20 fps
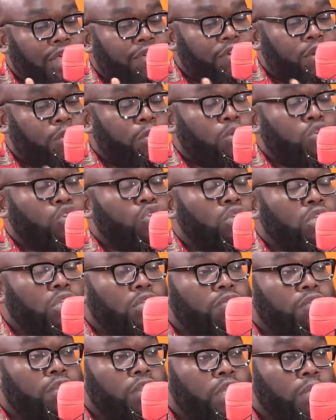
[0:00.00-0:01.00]
an opportunity
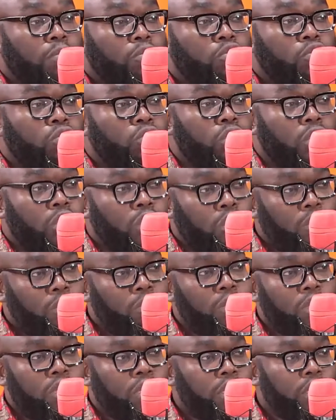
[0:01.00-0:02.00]
for them to
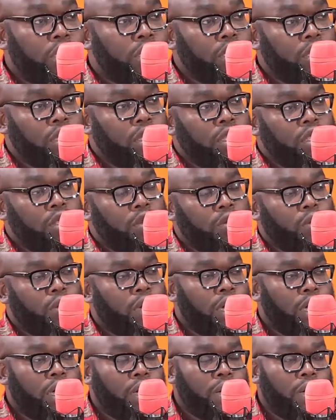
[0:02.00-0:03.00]
be, you know,
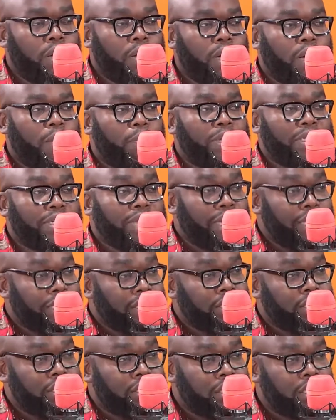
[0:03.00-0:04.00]
a, a
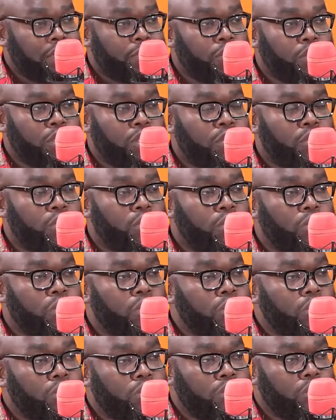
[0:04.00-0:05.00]
metallurgist, somebody who,
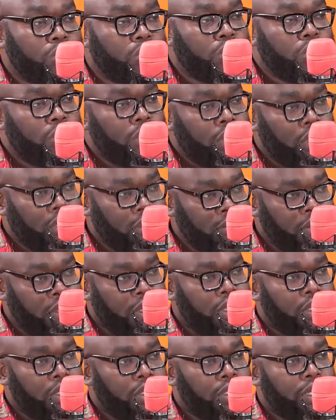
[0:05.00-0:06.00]
you know,
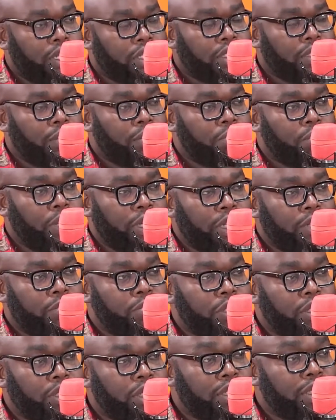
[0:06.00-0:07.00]
Uh, does some panel
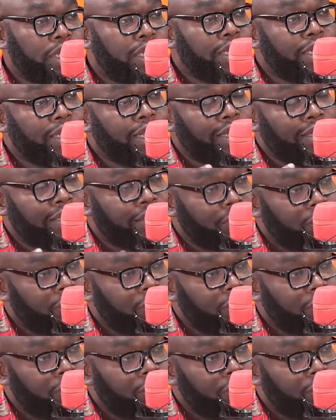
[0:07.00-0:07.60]
beating, they get some